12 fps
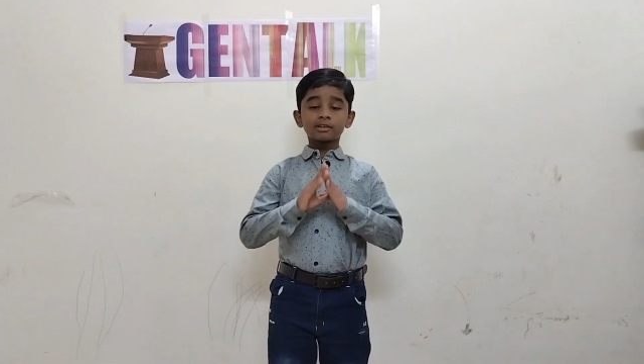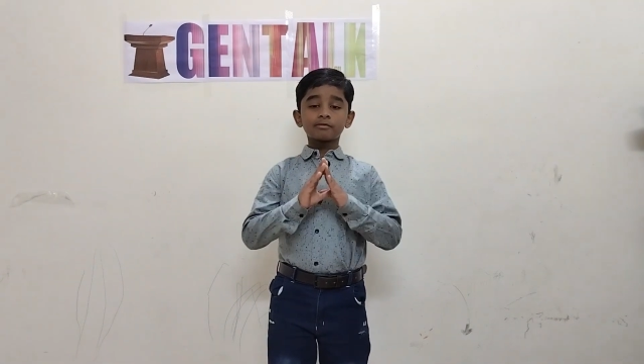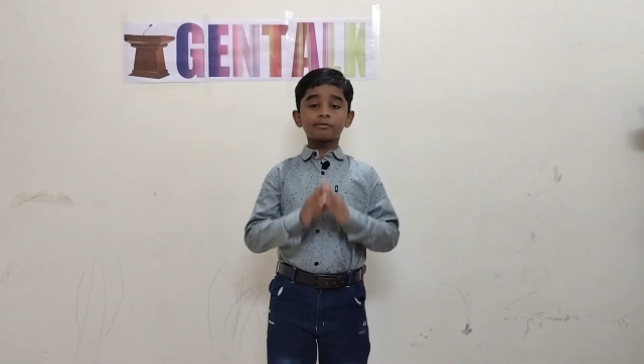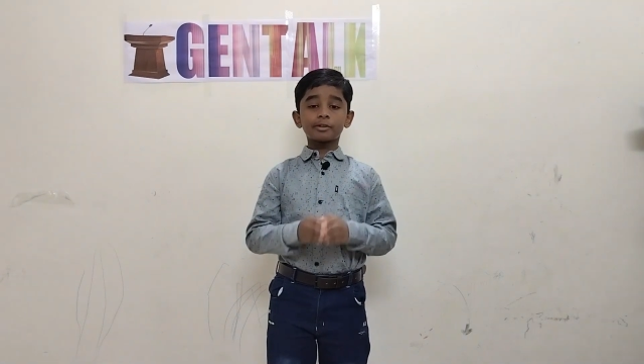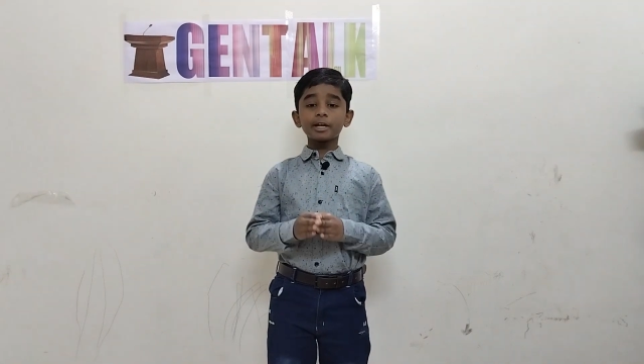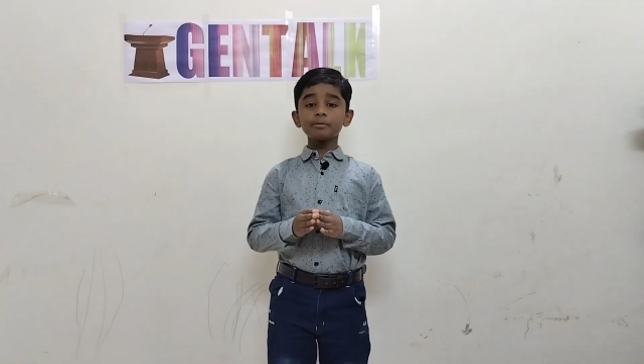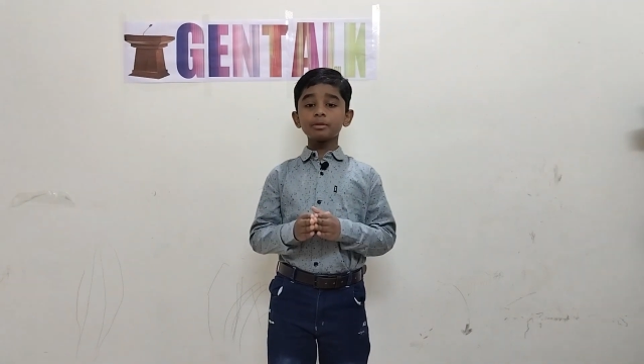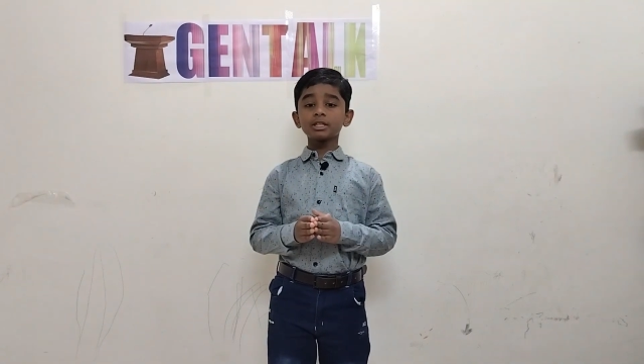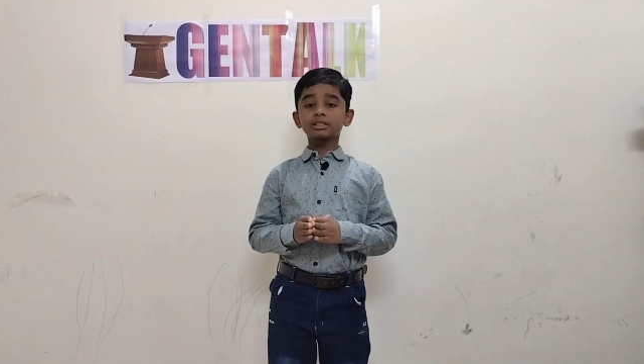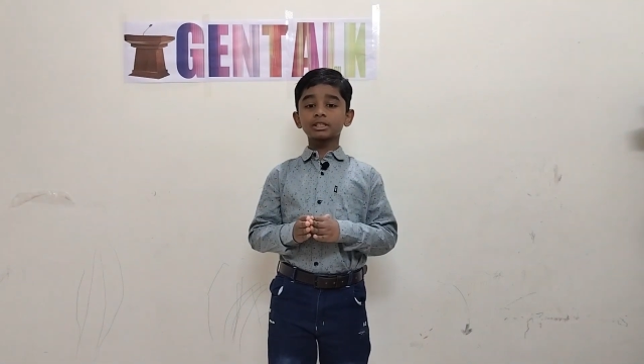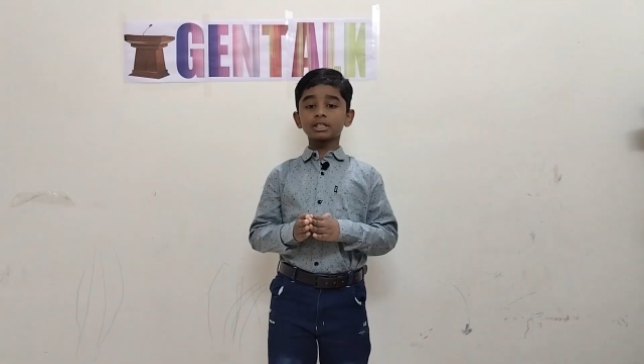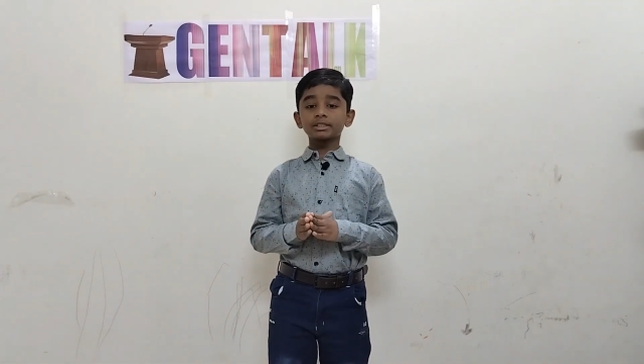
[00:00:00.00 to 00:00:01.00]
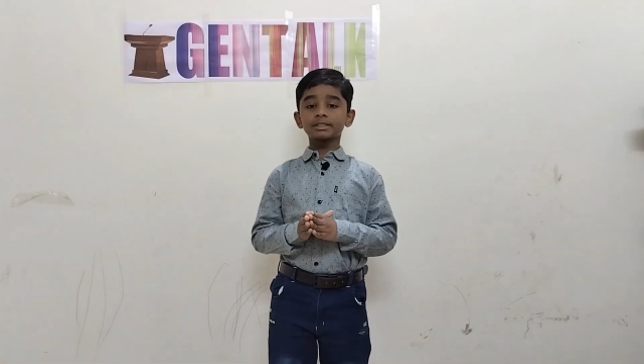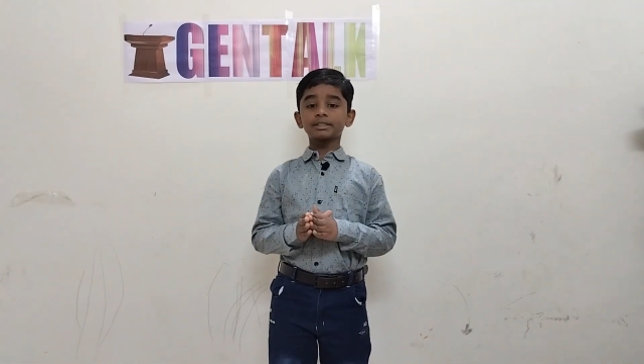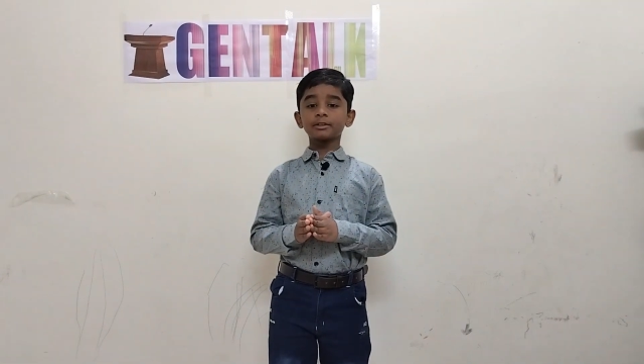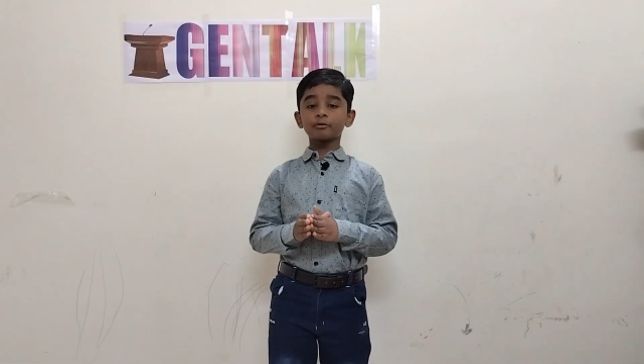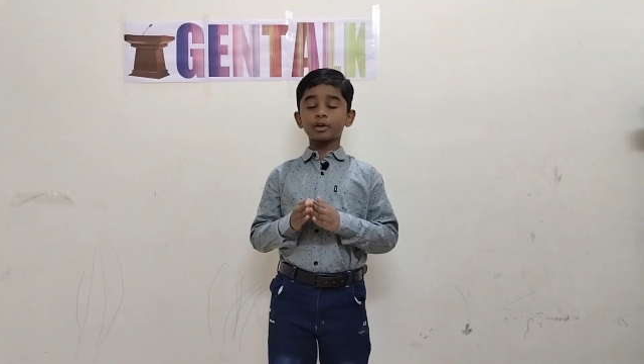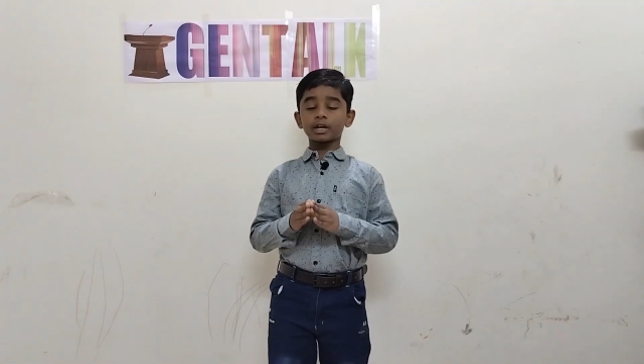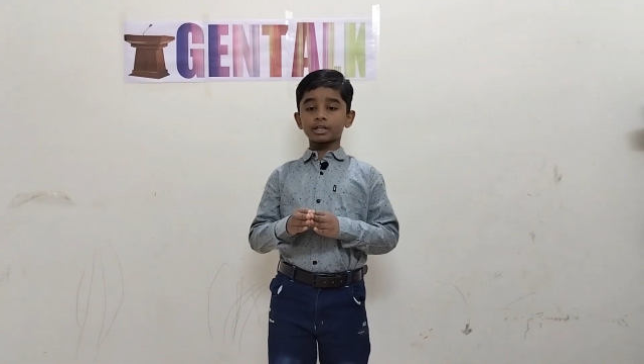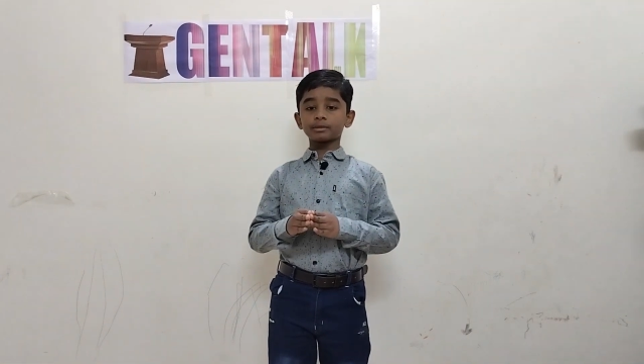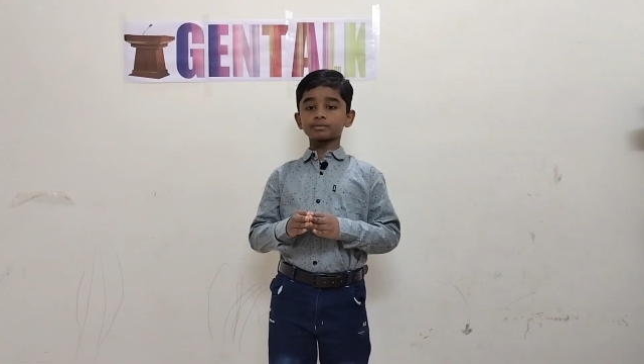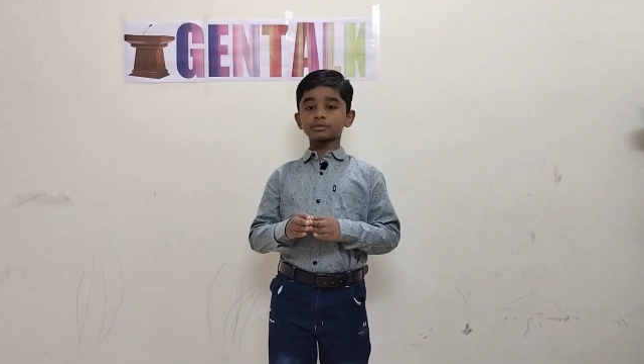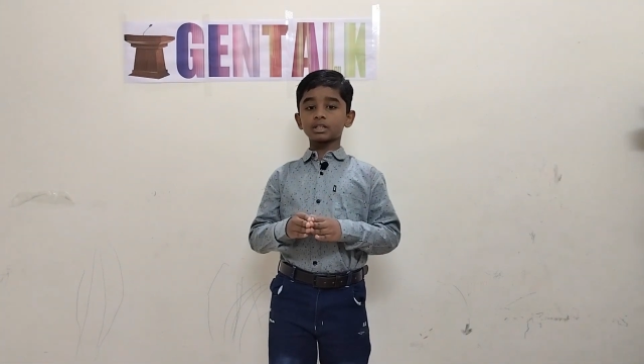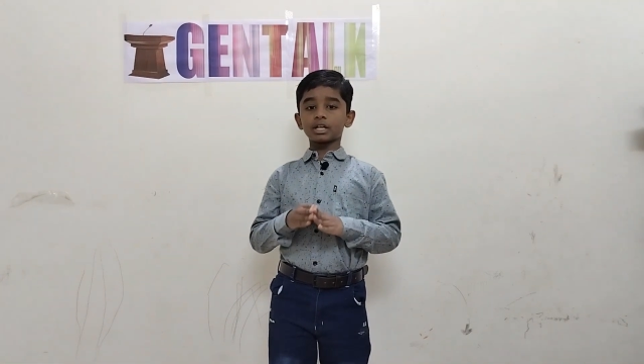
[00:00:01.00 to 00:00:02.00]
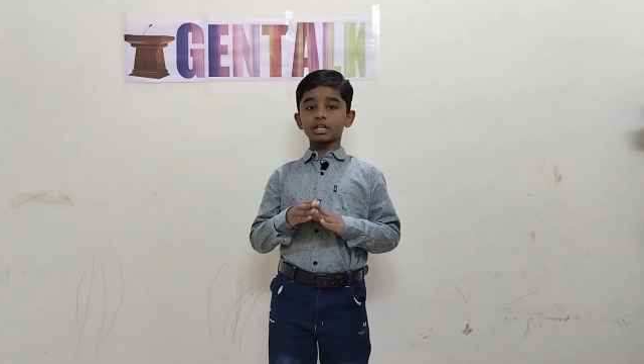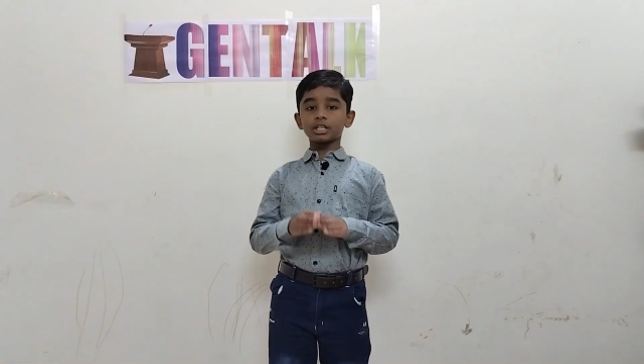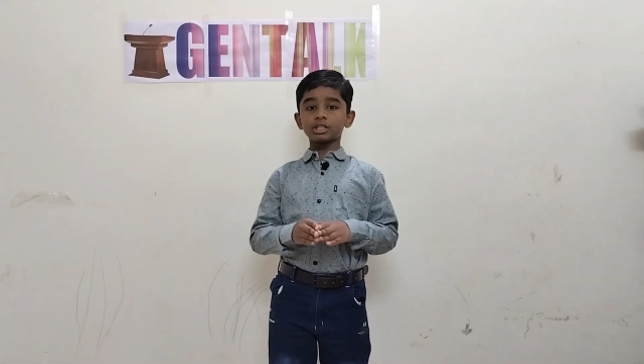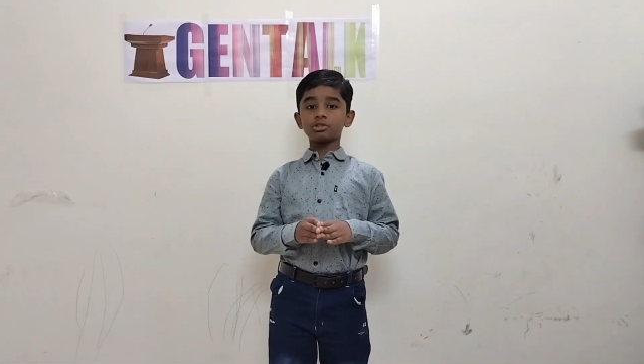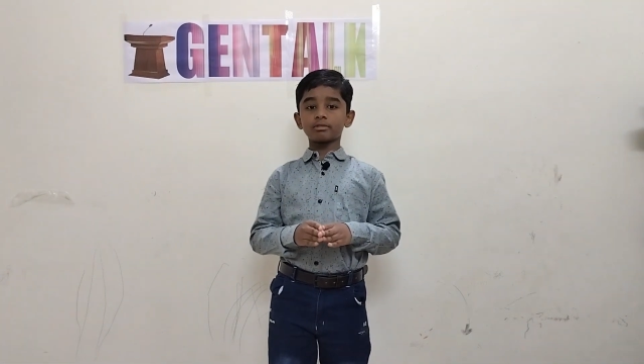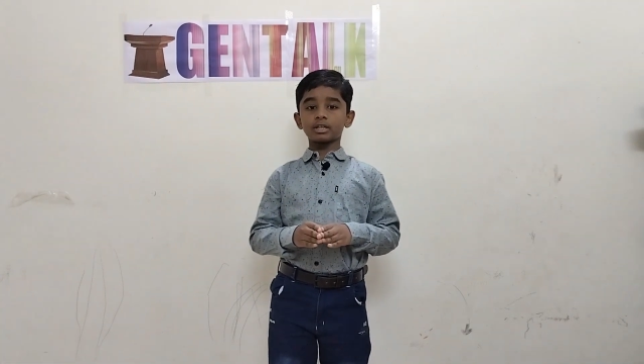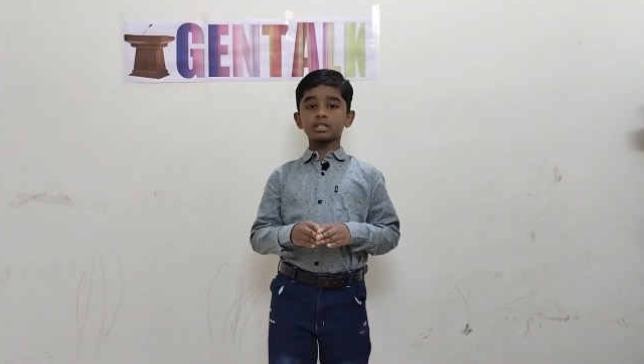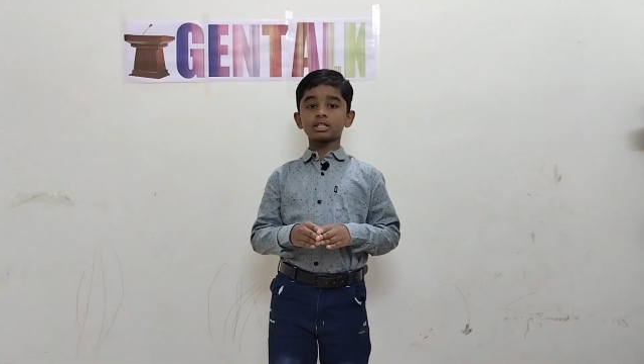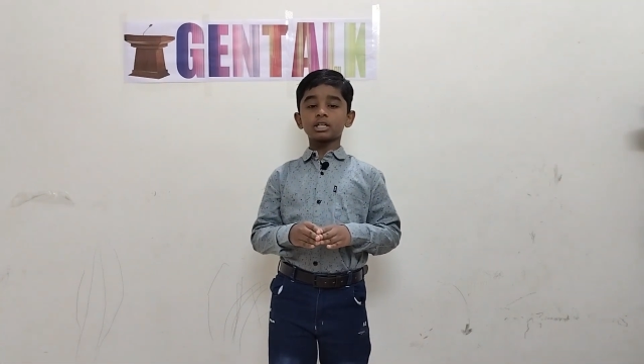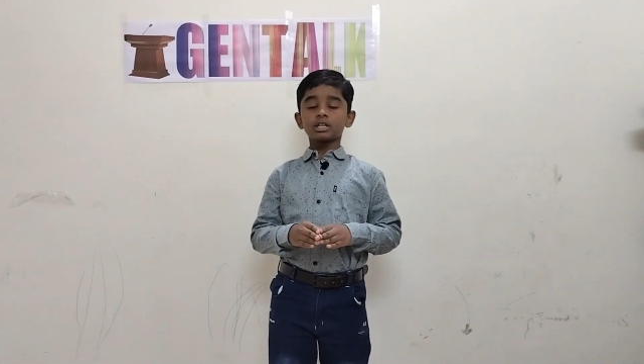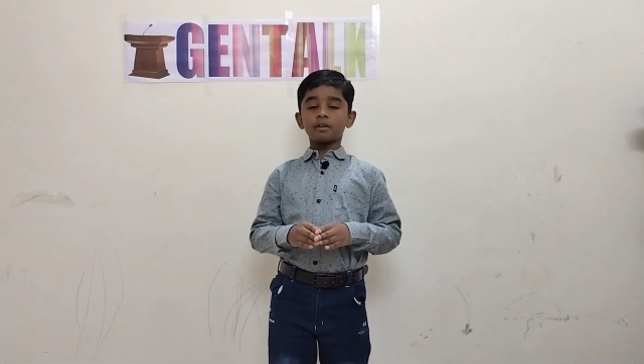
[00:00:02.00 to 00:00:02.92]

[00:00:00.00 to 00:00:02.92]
White blood cells define the injuries